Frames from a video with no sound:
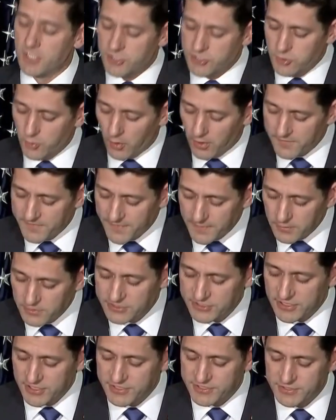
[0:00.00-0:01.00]
to our fellow
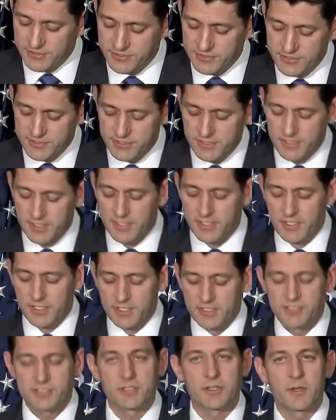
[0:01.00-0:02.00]
citizens
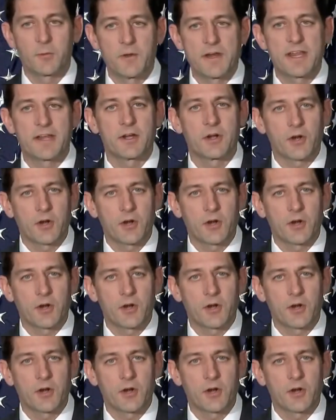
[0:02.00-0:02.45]
so that we can